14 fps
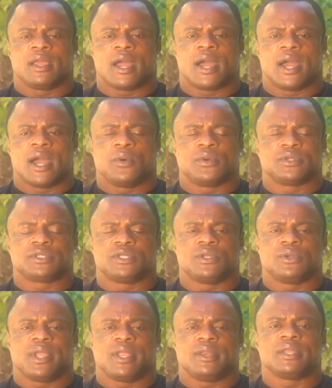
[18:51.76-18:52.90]
was new
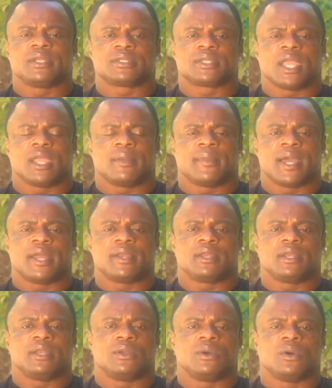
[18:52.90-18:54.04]
in this game. I
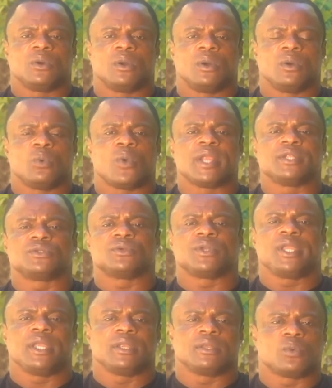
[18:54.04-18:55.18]
didn't know when to
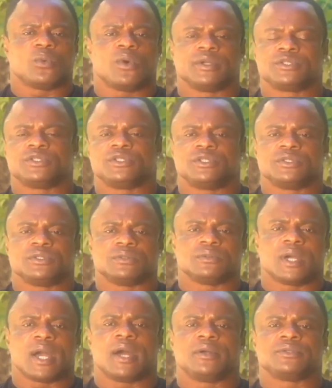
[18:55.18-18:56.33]
eat, what to do,
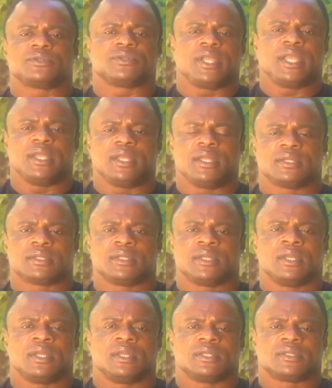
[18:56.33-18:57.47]
how to eat.
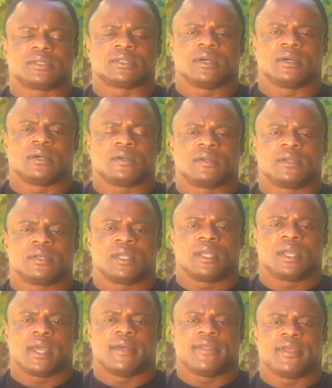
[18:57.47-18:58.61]
So
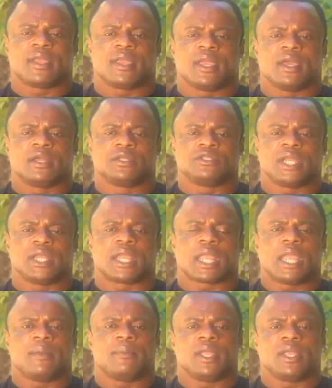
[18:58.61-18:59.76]
I think Jake
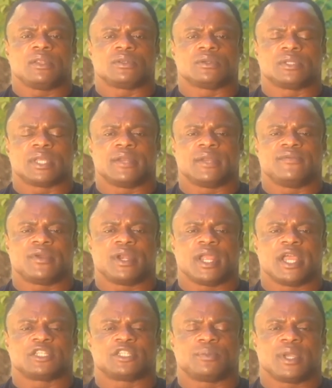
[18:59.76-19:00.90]
came into that very
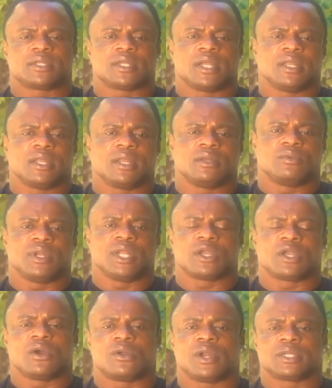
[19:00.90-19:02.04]
aspect and then really
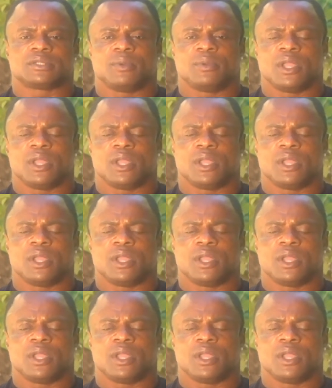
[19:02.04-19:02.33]
corrected me